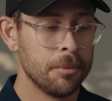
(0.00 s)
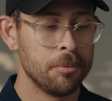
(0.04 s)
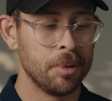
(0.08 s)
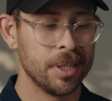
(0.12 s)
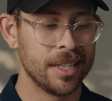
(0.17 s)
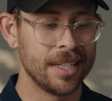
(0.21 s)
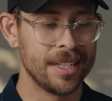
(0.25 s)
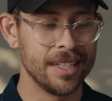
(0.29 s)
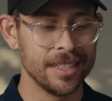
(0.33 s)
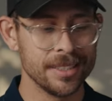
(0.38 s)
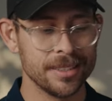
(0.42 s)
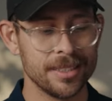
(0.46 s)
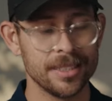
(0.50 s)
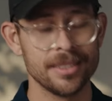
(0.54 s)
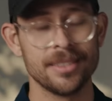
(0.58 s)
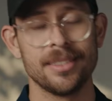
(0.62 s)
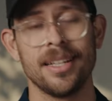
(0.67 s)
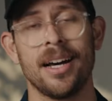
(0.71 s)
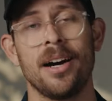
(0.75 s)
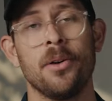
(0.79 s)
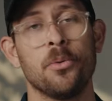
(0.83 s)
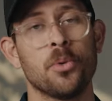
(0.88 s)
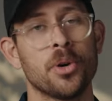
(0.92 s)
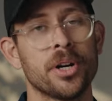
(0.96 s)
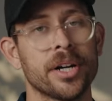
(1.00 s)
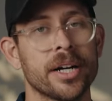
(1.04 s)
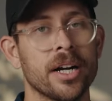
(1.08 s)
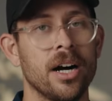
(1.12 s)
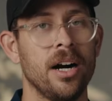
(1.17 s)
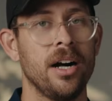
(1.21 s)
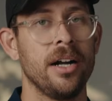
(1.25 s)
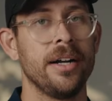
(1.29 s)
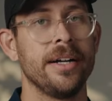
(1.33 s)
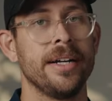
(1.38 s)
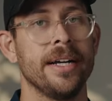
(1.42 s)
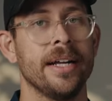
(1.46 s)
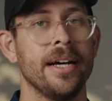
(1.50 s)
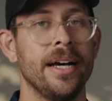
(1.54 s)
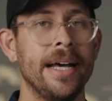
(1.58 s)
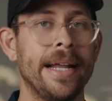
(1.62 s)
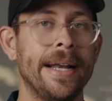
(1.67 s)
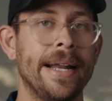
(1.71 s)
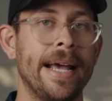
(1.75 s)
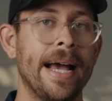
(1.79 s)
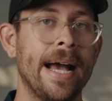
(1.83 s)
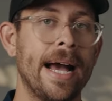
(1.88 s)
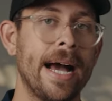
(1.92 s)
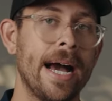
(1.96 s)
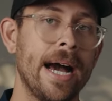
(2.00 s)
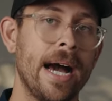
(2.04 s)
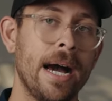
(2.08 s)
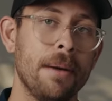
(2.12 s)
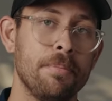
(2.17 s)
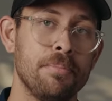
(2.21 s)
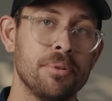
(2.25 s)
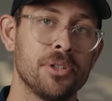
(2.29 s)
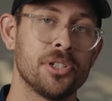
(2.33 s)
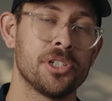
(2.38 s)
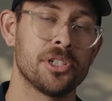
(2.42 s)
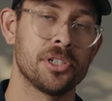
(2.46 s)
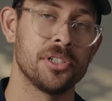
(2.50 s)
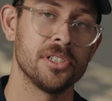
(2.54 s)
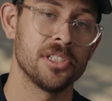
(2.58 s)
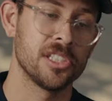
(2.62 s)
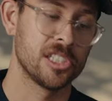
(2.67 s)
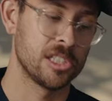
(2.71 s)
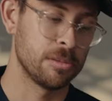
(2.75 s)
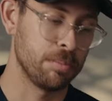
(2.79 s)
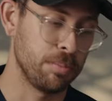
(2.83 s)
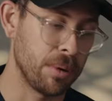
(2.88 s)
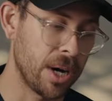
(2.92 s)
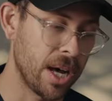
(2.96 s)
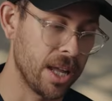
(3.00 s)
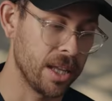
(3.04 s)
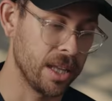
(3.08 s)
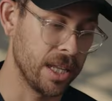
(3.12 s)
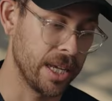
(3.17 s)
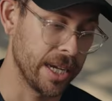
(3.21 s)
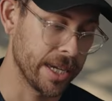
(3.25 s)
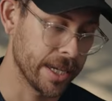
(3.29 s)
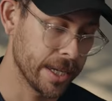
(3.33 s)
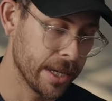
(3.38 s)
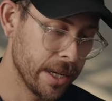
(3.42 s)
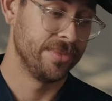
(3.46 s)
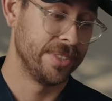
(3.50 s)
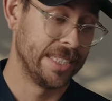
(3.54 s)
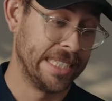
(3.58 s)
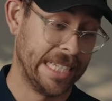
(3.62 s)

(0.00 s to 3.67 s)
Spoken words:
but this does not work on an aperture spotlight.